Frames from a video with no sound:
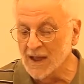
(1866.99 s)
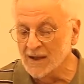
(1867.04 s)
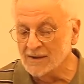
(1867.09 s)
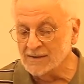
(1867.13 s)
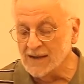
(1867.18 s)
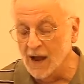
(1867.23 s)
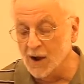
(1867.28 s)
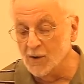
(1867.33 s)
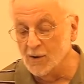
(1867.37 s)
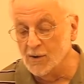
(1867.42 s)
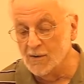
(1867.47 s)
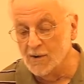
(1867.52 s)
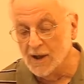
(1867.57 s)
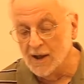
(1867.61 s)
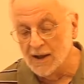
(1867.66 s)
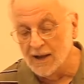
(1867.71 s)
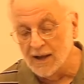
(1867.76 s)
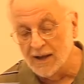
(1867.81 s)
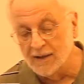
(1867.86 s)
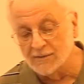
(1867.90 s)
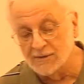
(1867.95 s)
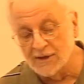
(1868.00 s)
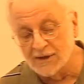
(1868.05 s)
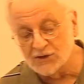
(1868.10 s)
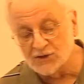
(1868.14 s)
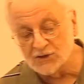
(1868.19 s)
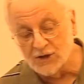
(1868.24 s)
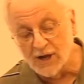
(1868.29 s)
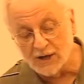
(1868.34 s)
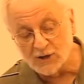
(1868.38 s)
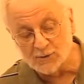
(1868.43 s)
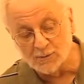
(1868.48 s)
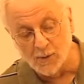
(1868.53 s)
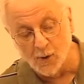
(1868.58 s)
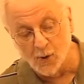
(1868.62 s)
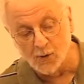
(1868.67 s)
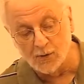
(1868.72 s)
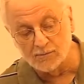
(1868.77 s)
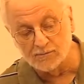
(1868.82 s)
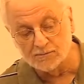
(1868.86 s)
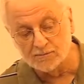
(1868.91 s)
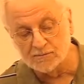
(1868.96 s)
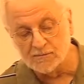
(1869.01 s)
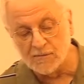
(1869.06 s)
Now, in this next poem,